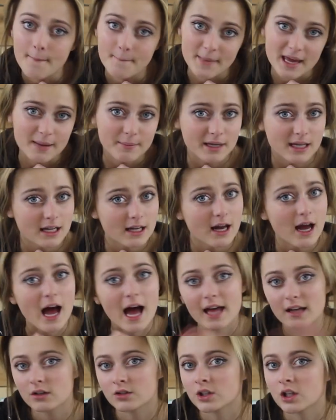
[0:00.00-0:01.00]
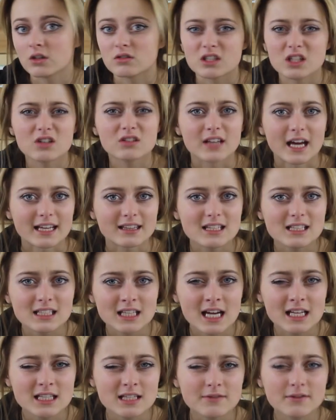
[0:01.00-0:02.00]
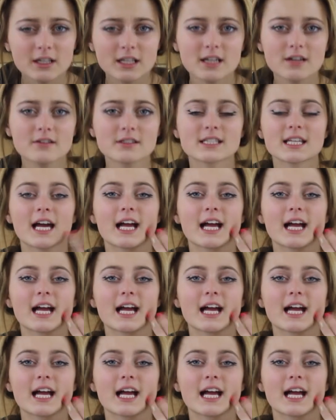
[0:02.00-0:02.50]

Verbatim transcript: Maybe, I don't know, do you like these kinds of videos?